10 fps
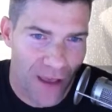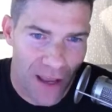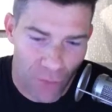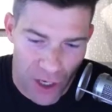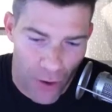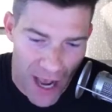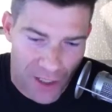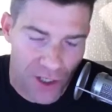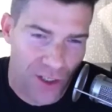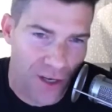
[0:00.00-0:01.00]
And then when you
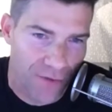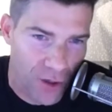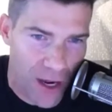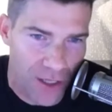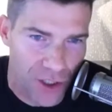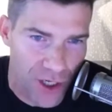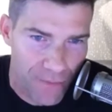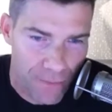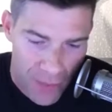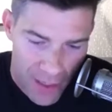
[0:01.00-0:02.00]
ask yourself the question,